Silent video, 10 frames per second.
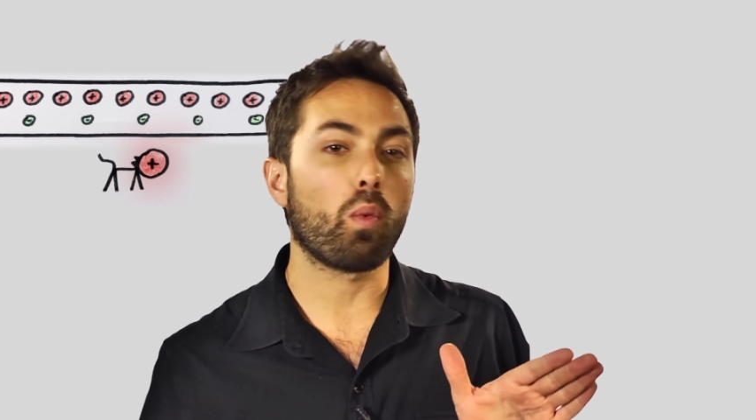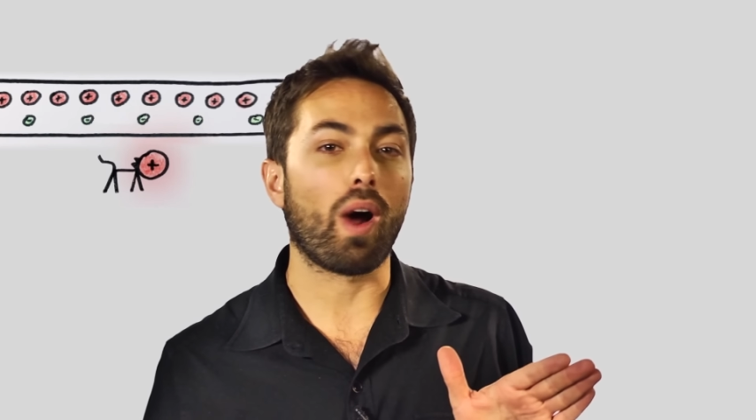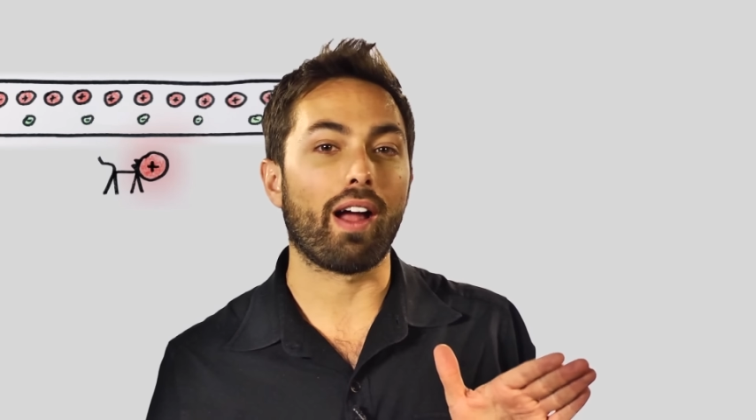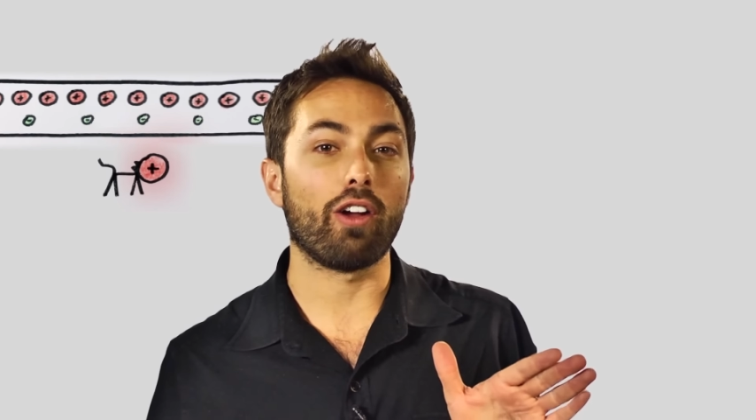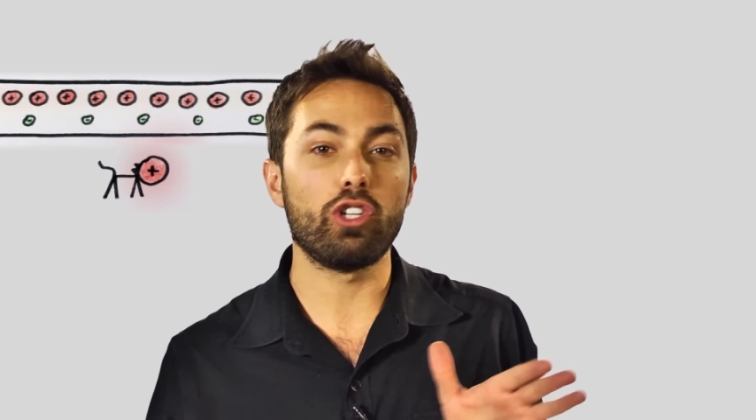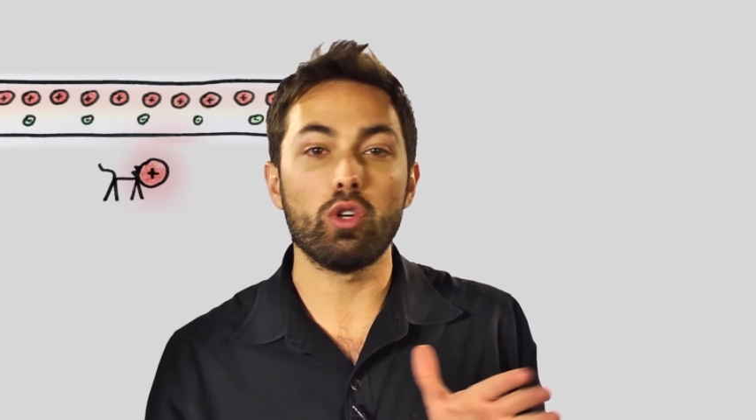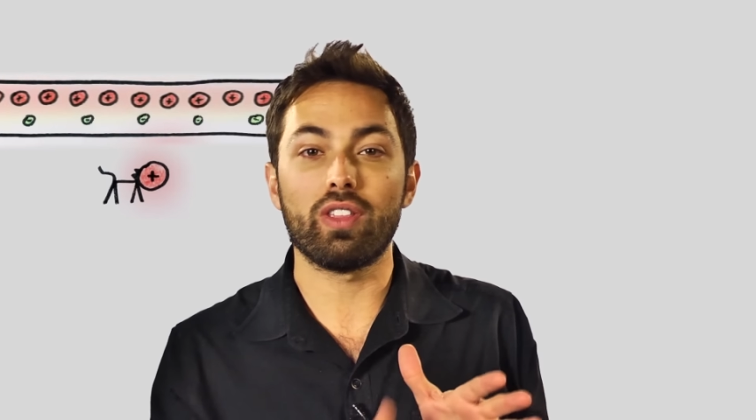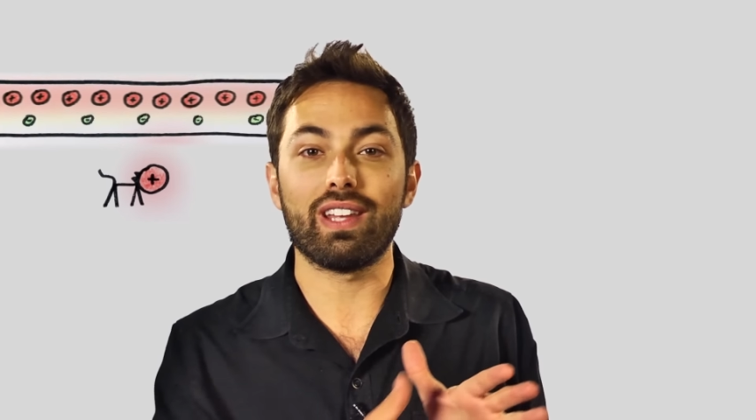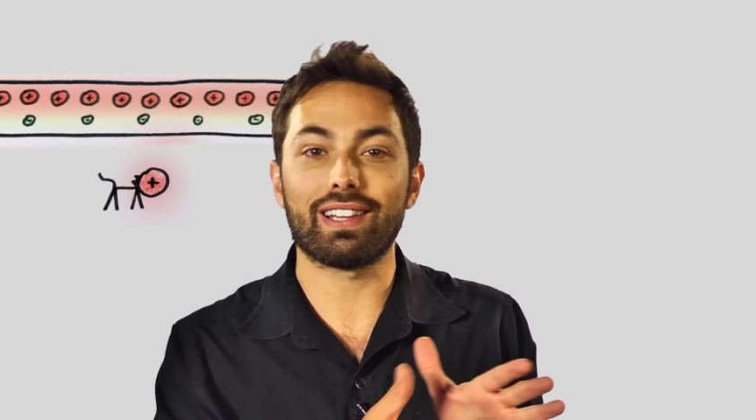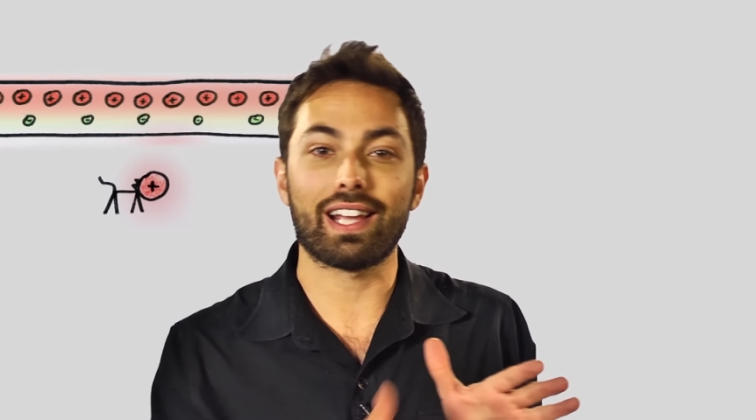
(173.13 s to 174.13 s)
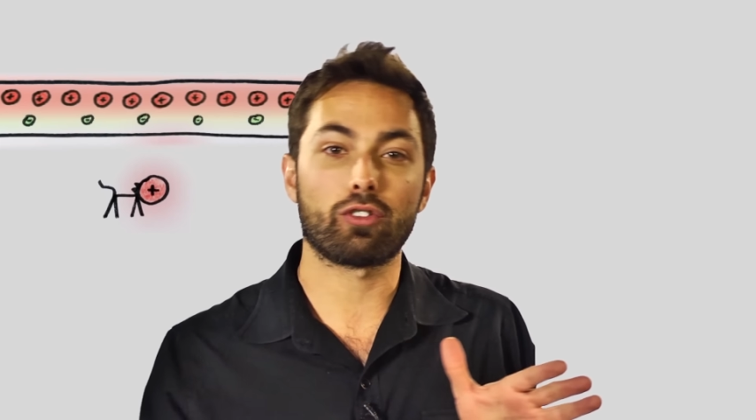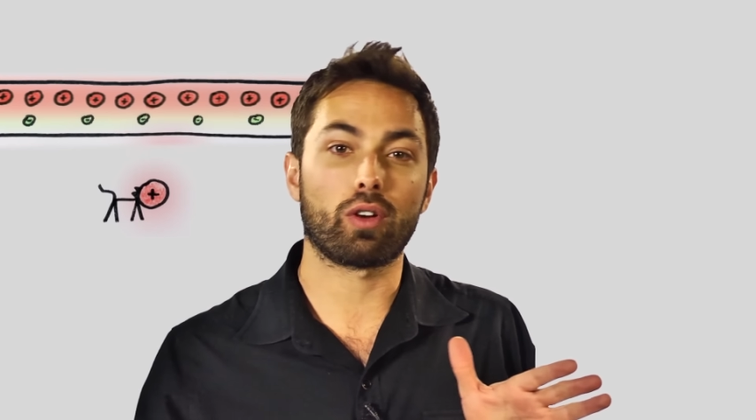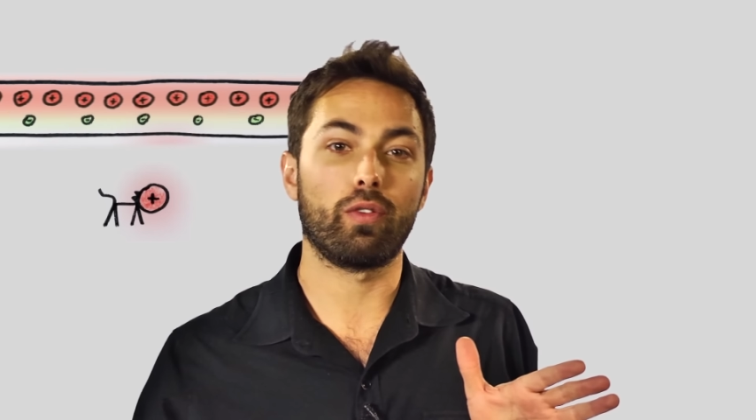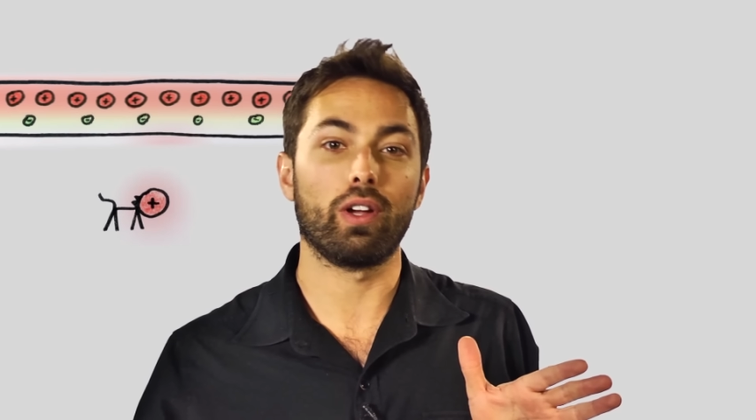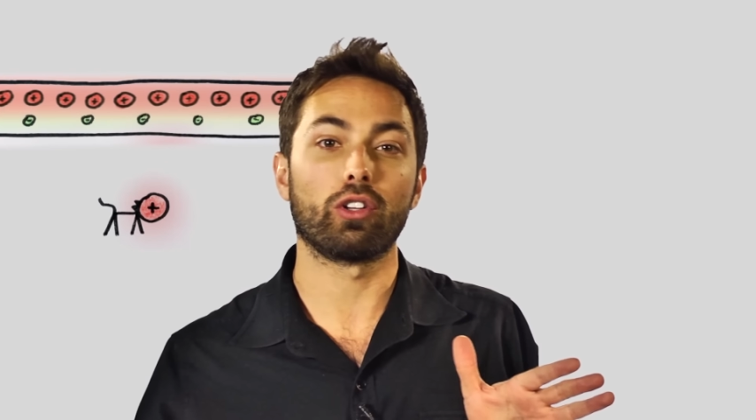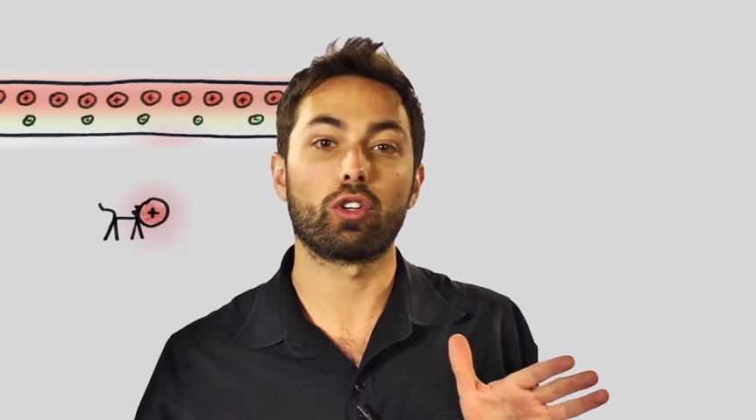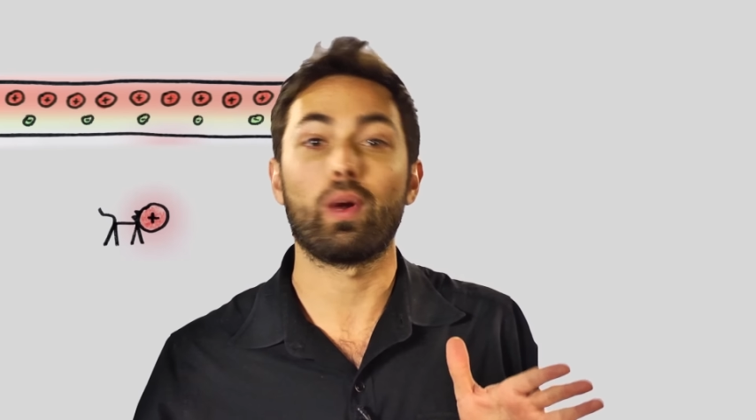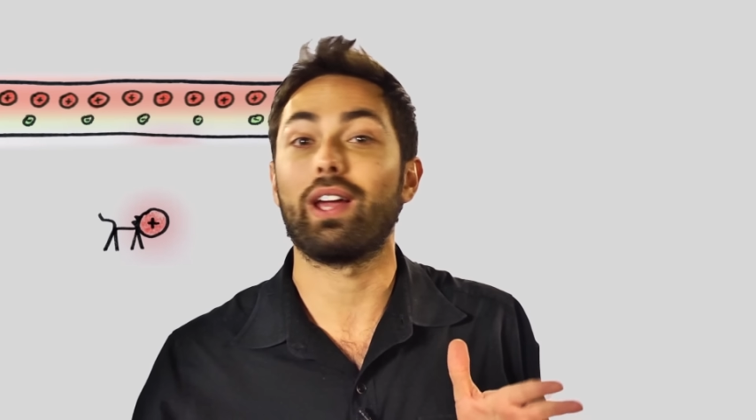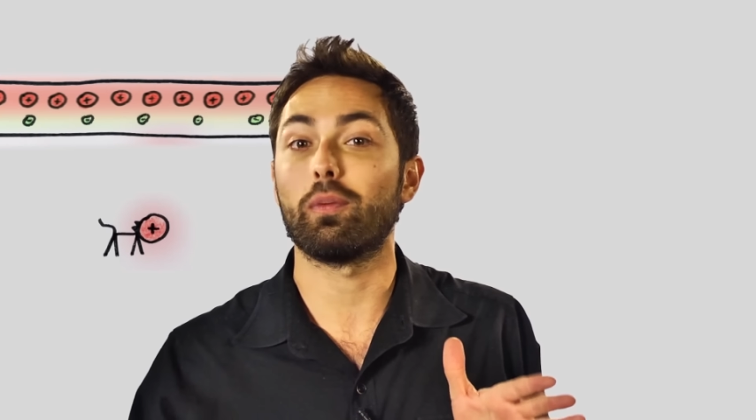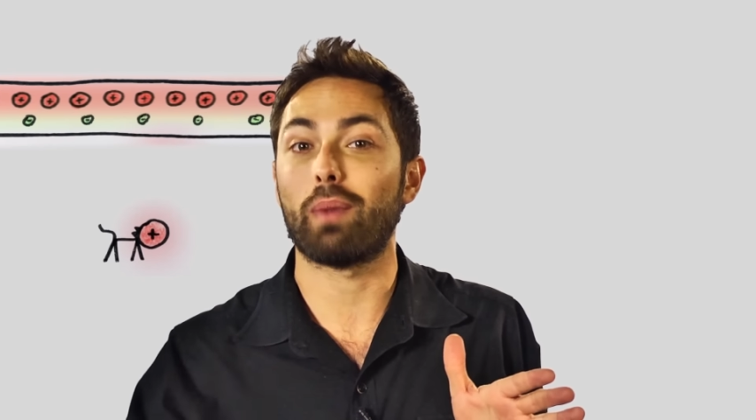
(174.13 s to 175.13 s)
the wire due to the electric field
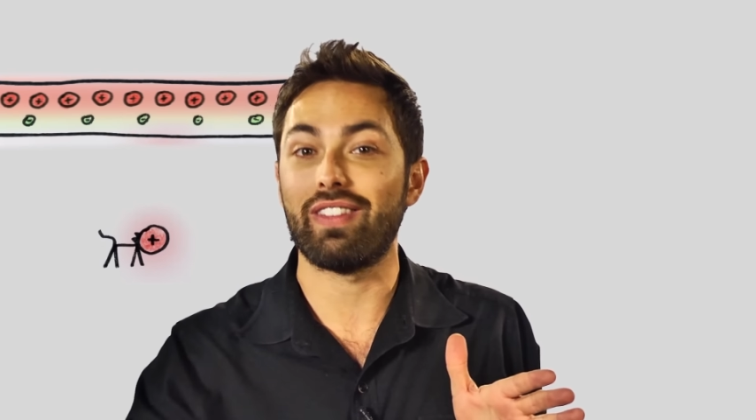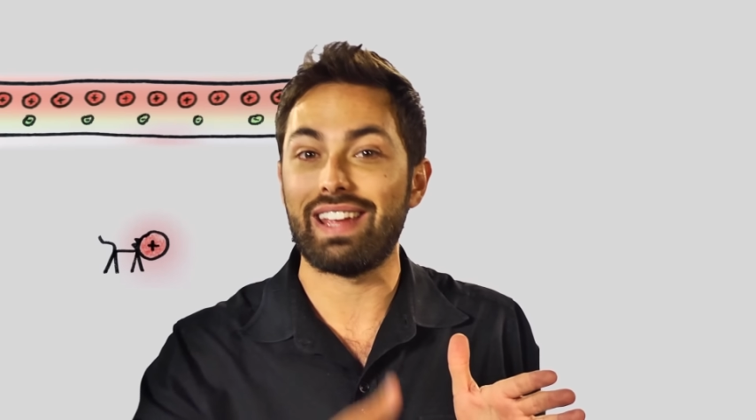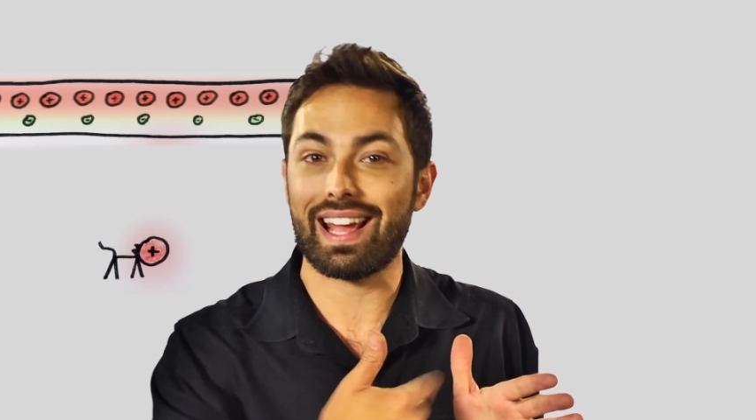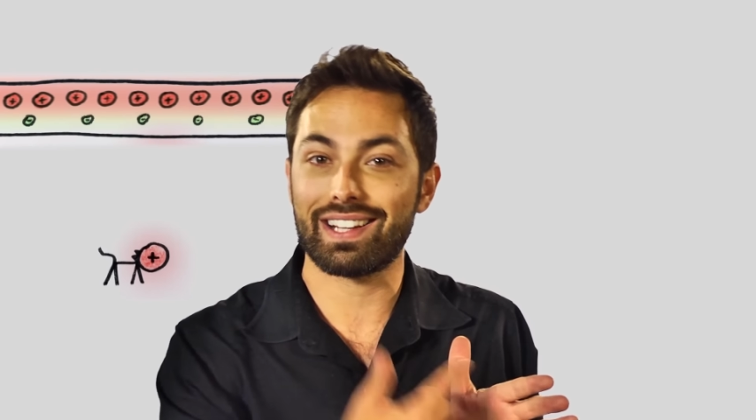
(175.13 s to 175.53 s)
created by the